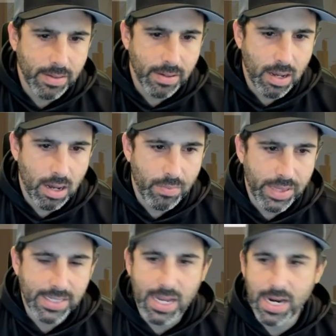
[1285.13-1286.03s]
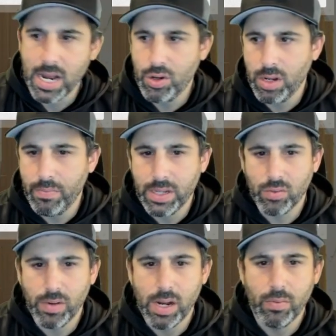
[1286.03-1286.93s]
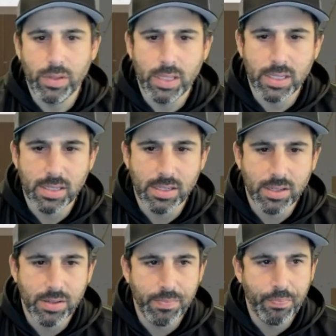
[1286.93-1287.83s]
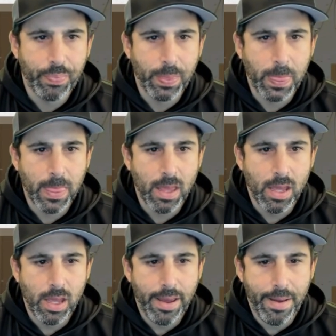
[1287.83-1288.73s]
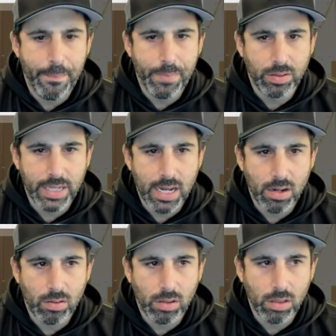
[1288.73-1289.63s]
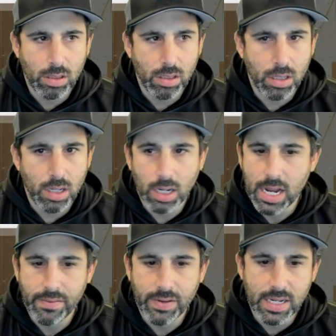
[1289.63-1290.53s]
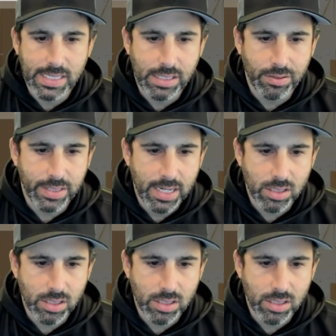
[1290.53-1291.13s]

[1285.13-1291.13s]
But that's kind of how you can mess around with this system and build out a kind of a sealed deck.